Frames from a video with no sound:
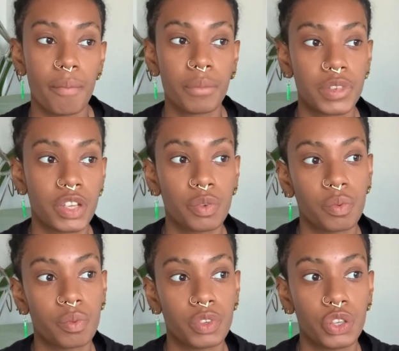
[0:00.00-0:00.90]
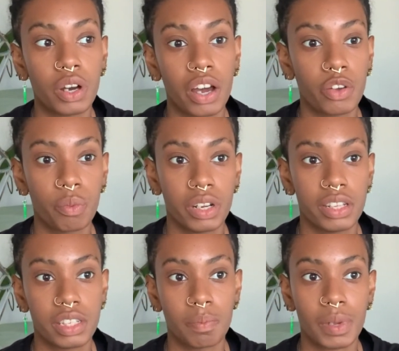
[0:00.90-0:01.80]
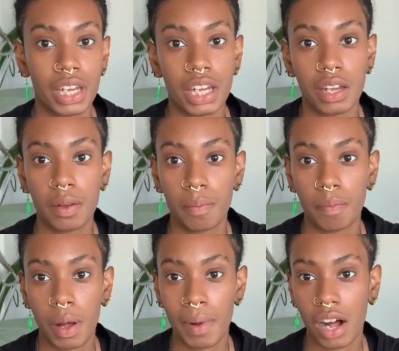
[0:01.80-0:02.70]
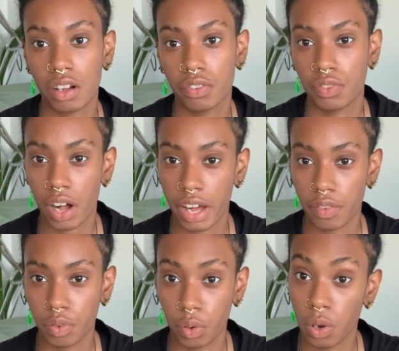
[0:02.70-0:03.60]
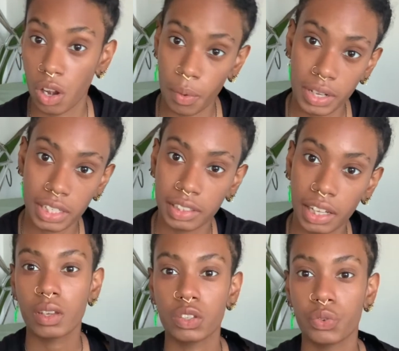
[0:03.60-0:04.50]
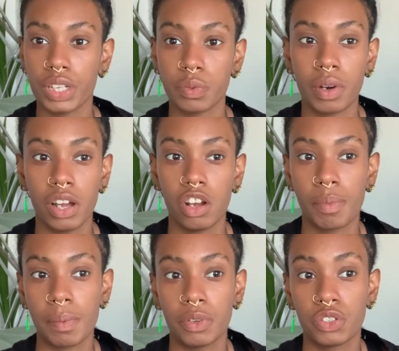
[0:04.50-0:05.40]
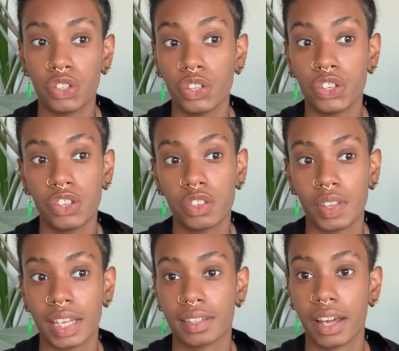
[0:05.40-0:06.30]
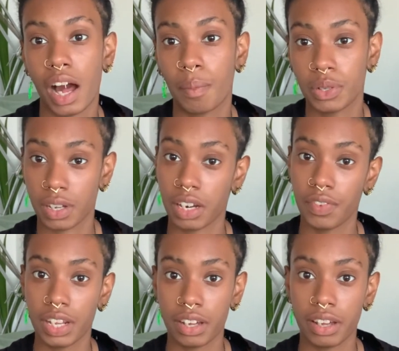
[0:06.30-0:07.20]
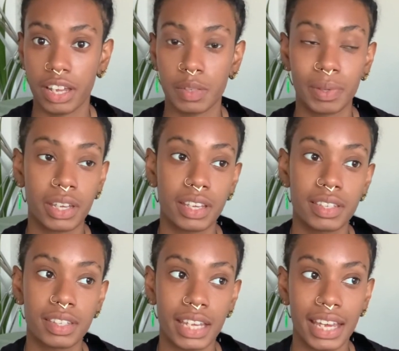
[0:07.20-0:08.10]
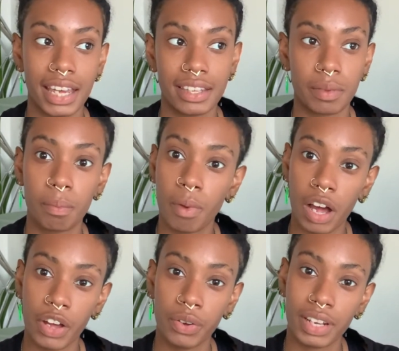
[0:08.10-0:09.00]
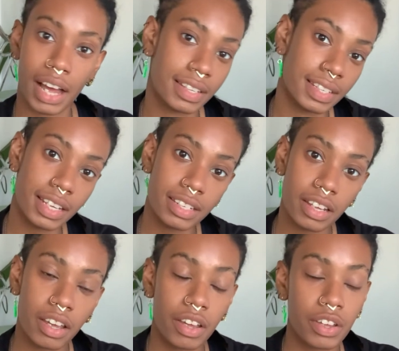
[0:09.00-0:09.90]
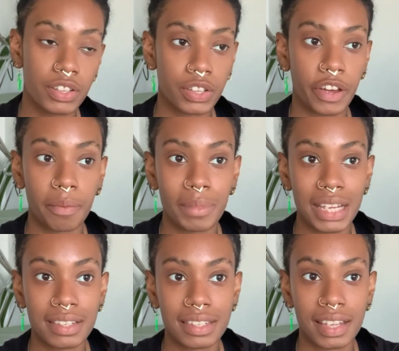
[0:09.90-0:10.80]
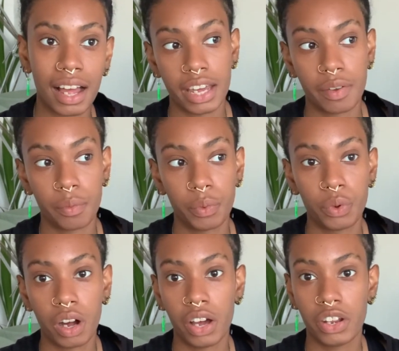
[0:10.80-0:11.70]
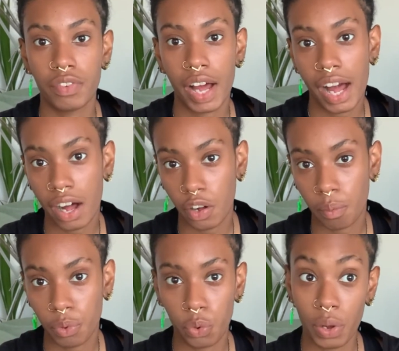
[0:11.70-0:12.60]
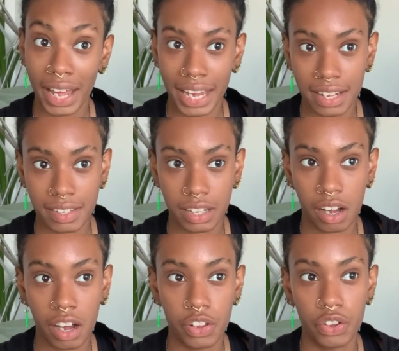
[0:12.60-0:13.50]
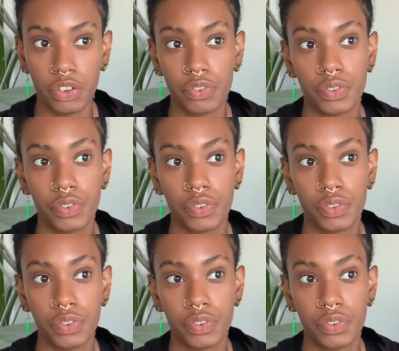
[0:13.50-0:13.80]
So you kind of want it to be about 5 or lower than that. The reason why a lot of people do use things like apple cider vinegar is because it is a mild acid, so it means that it will kind of help or aid to kind of